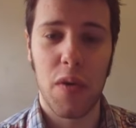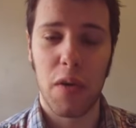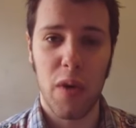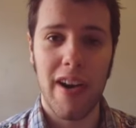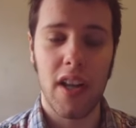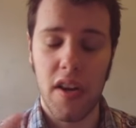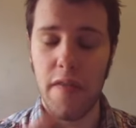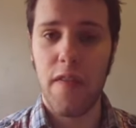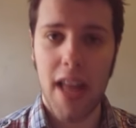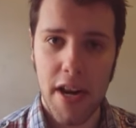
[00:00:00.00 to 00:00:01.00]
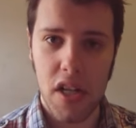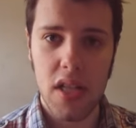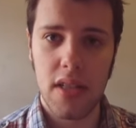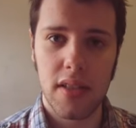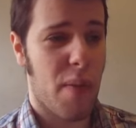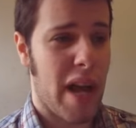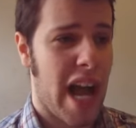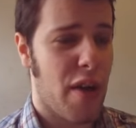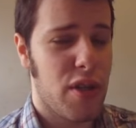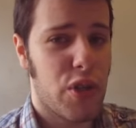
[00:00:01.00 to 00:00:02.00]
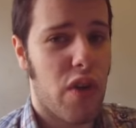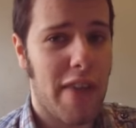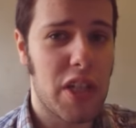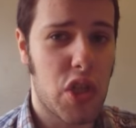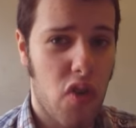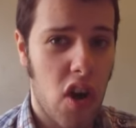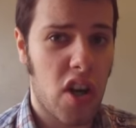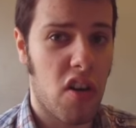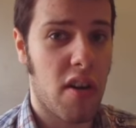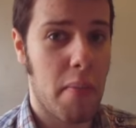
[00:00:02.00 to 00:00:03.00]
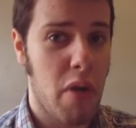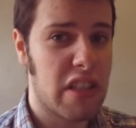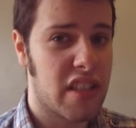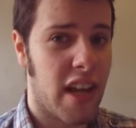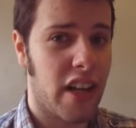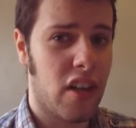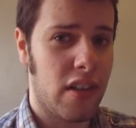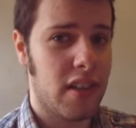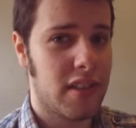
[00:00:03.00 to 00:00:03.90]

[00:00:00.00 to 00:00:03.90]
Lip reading: you want to wear a lot of flannel, talk about how you drive a truck or a motorcycle,